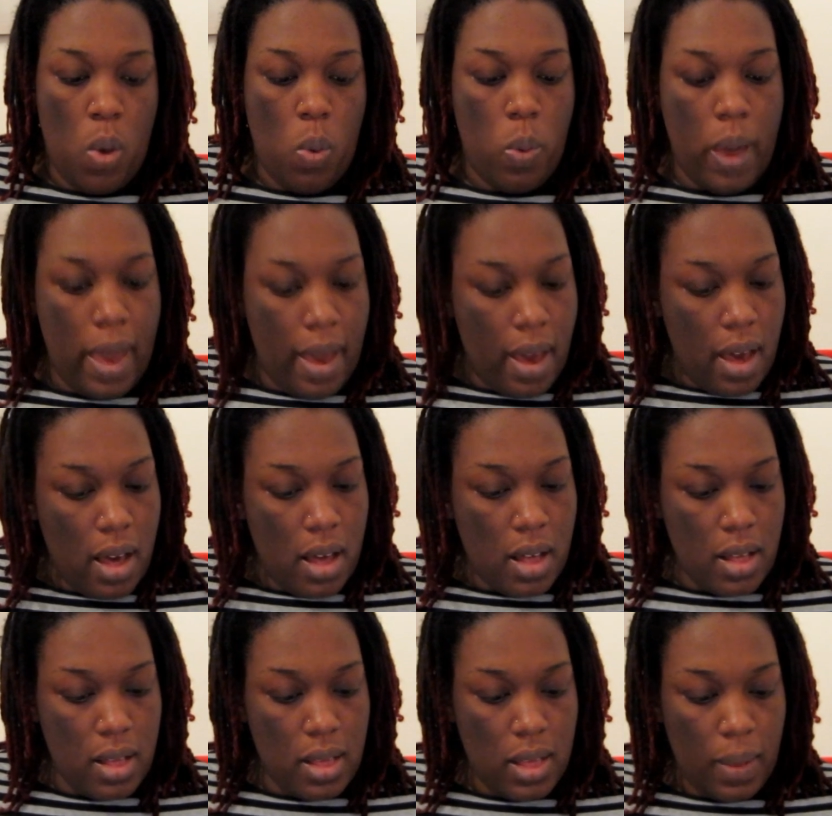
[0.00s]

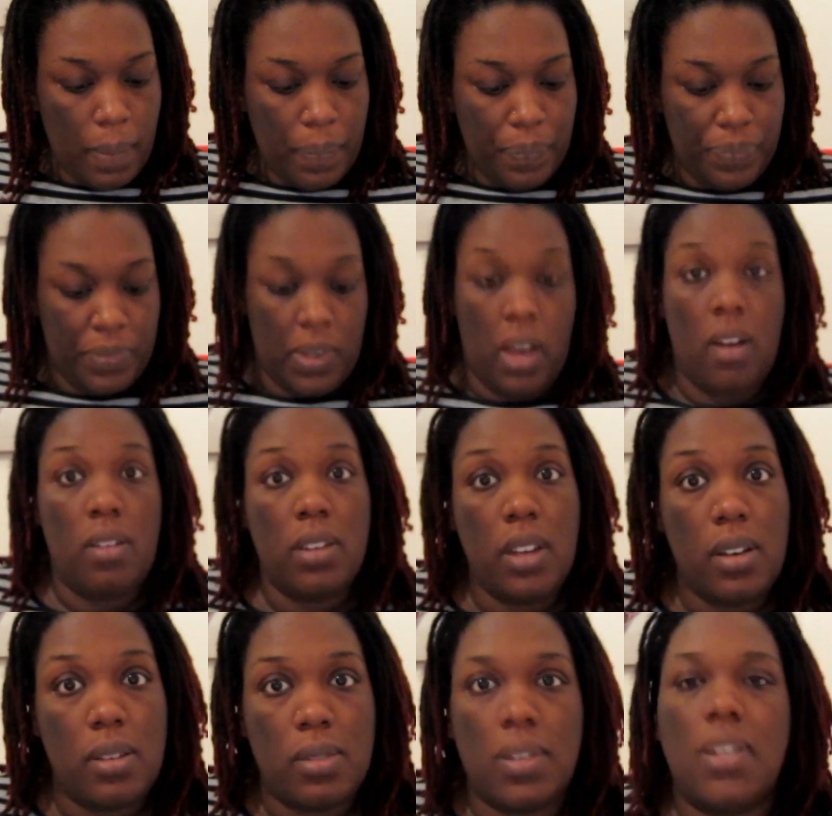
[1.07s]
Well, I don't
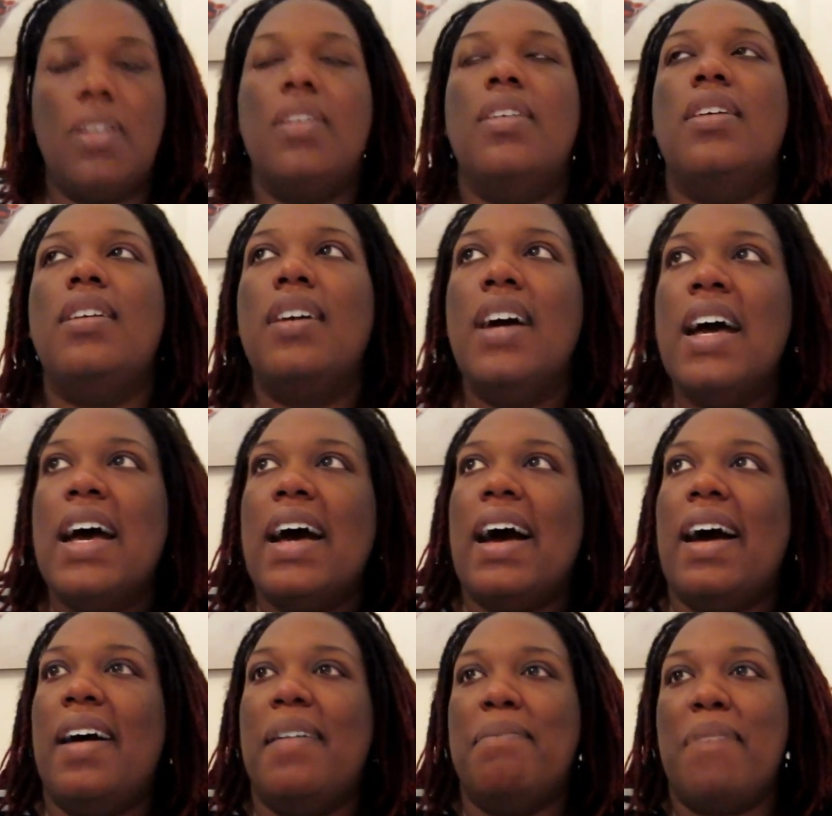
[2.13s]
know.
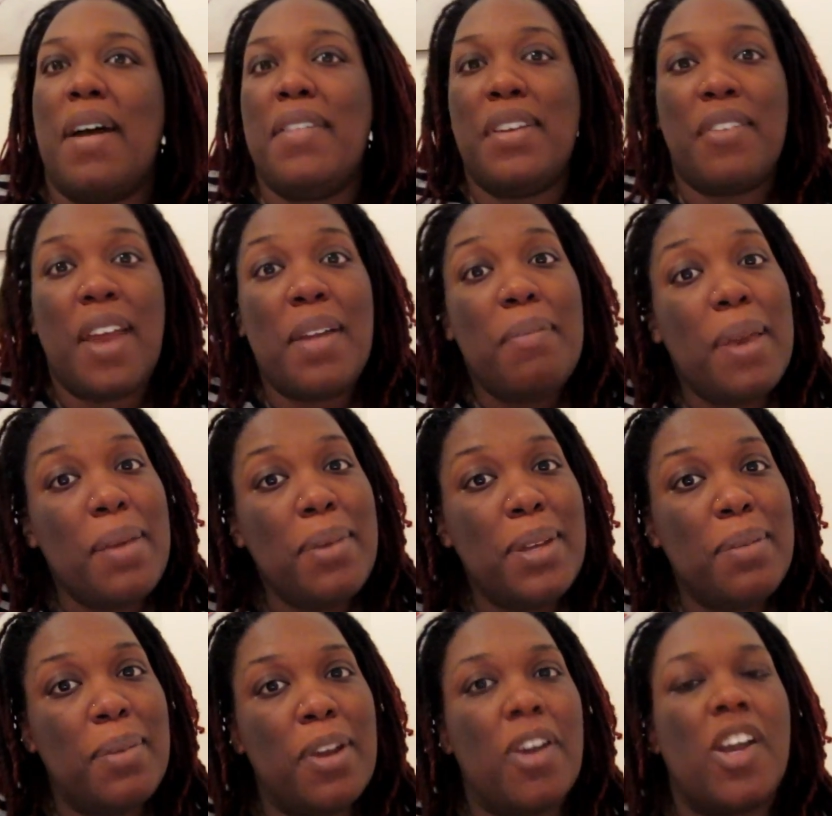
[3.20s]
I've never had a baby
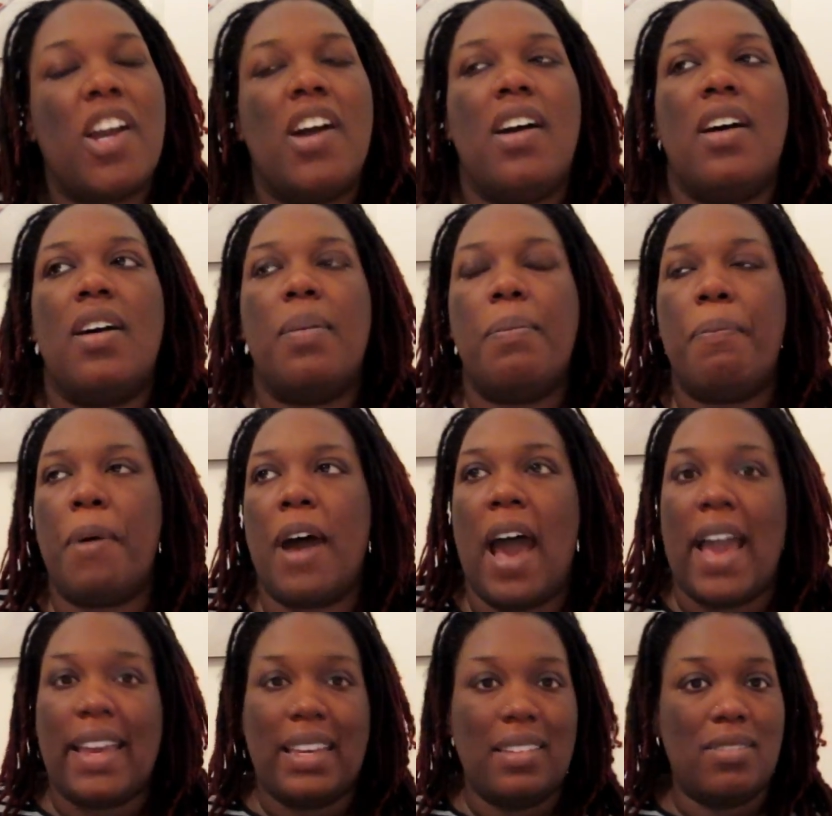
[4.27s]
in America, but
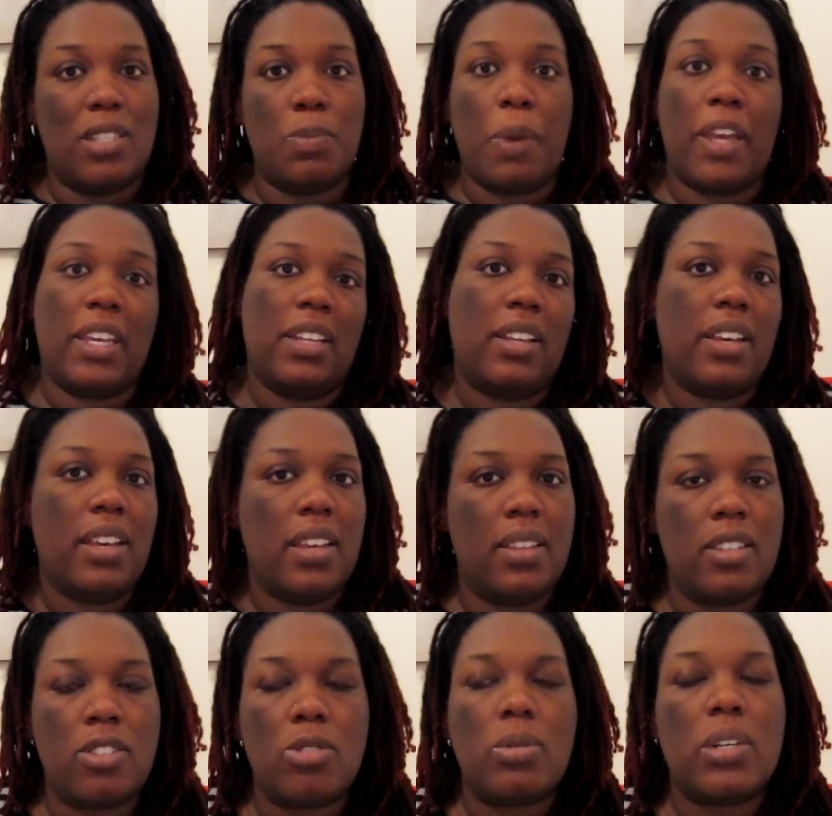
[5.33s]
I can speculate, and
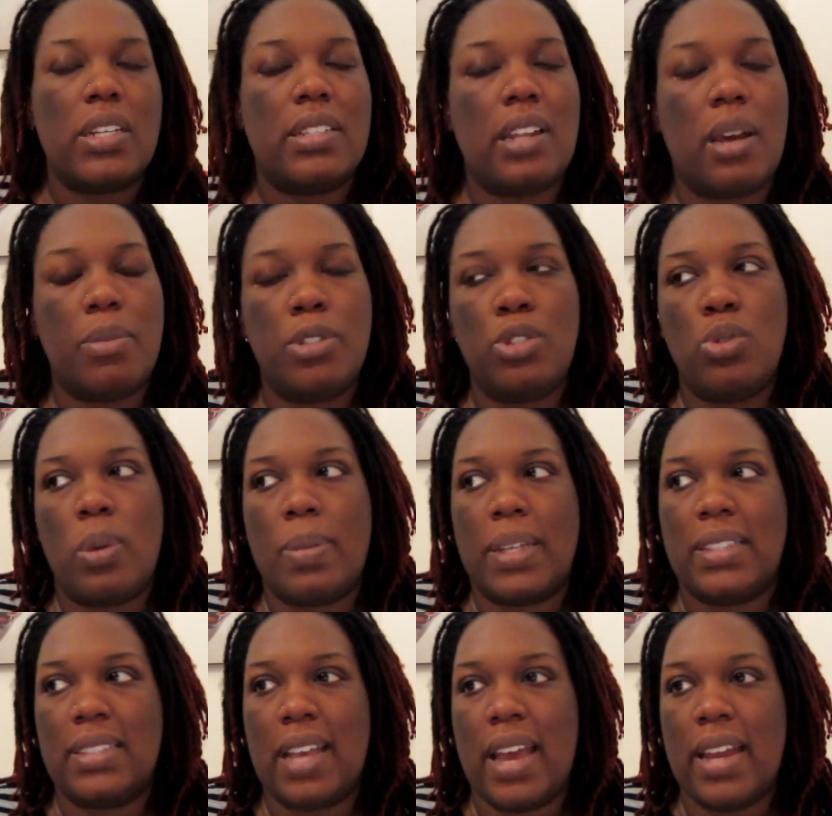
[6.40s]
this is what I said I would do on my
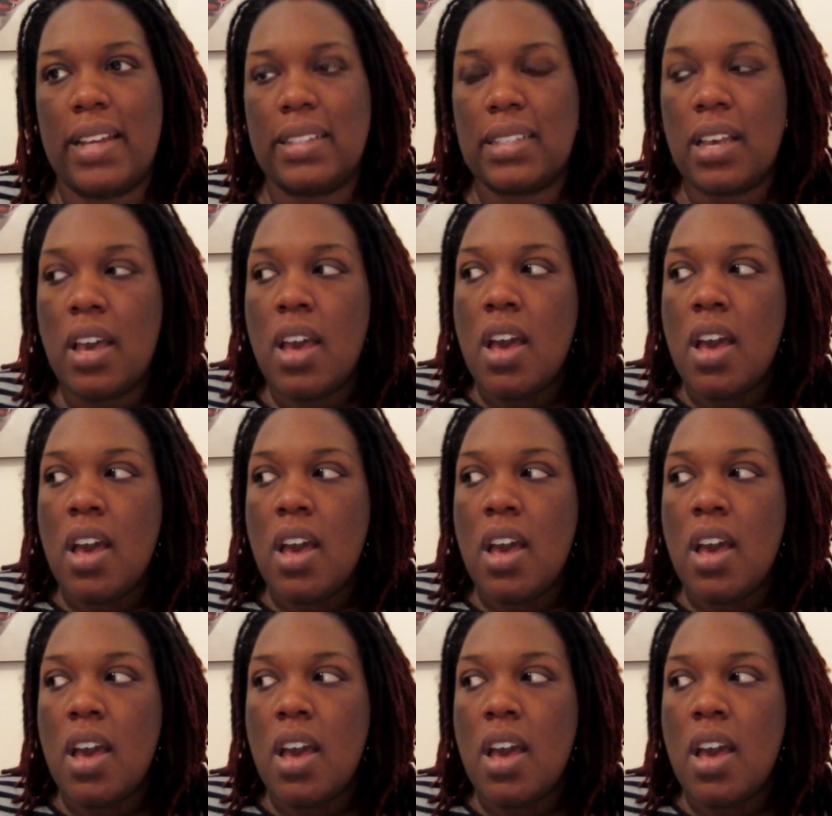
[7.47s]
status.